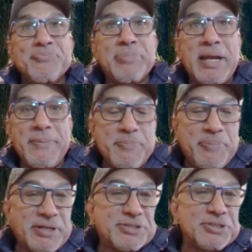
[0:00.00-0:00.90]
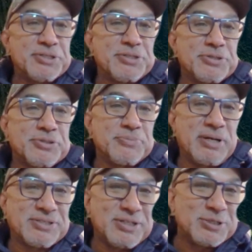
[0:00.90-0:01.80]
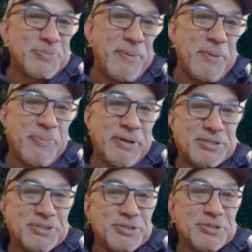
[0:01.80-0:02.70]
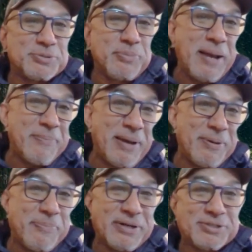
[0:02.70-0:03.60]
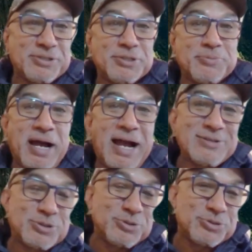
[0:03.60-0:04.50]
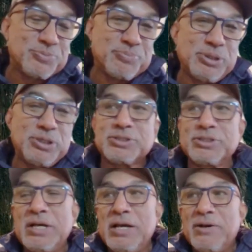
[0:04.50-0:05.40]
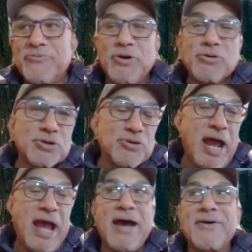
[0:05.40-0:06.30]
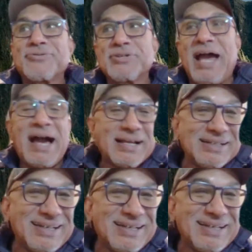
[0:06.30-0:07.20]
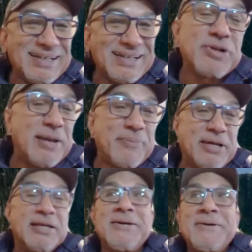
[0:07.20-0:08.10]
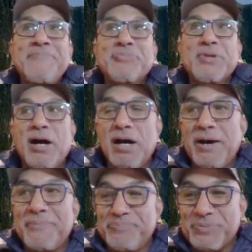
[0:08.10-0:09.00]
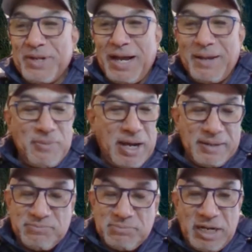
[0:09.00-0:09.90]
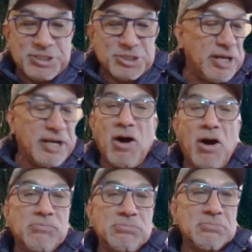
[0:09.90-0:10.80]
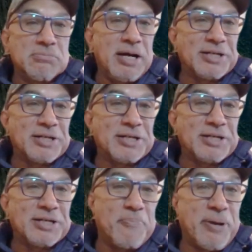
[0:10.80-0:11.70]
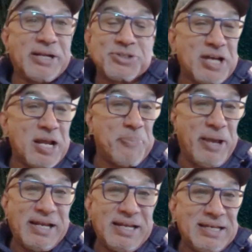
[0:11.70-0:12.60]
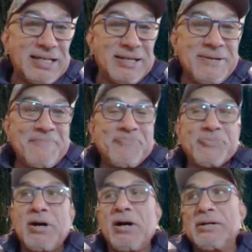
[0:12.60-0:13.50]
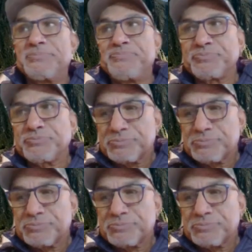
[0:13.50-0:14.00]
baby pictures, my son's baby pictures, my baby pictures, my high school's books, photographs, accolades, you name it. Um, I, I, I shred it all. I shred it all pictures I'd painted. Um,